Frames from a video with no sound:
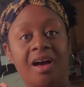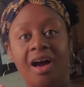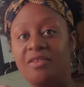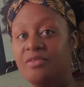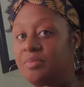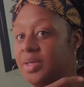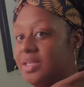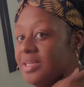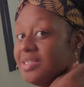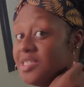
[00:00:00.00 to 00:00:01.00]
I've
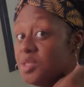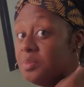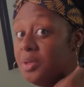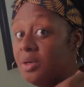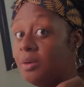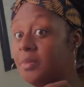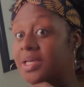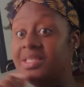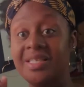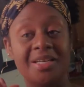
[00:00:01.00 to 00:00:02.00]
been
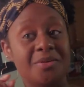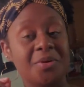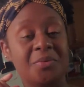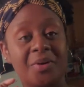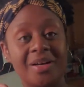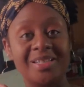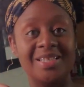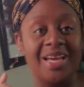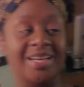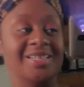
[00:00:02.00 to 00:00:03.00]
experimenting with
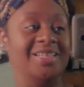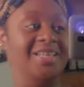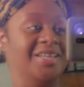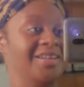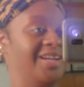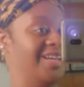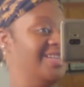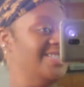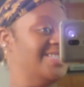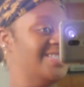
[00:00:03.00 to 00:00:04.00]
wearing dangly
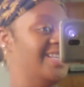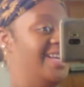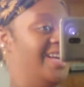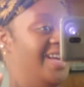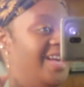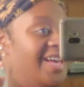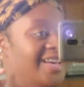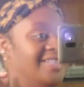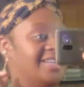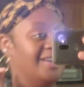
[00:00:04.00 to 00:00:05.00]
earrings,
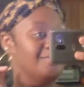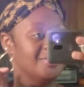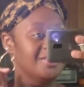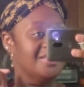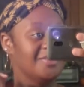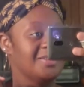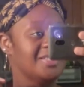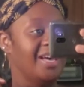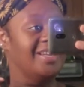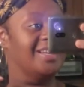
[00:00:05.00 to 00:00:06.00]
and I'm just so
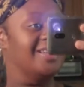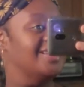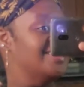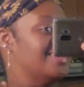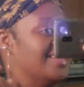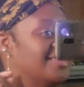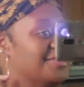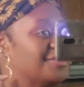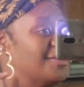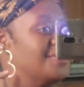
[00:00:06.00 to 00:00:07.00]
excited because they're
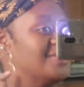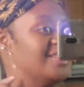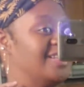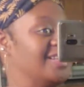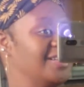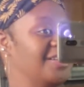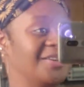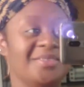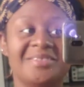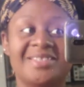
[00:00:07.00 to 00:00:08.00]
so stinking
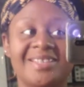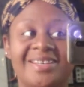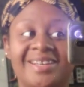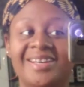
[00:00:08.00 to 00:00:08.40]
cute.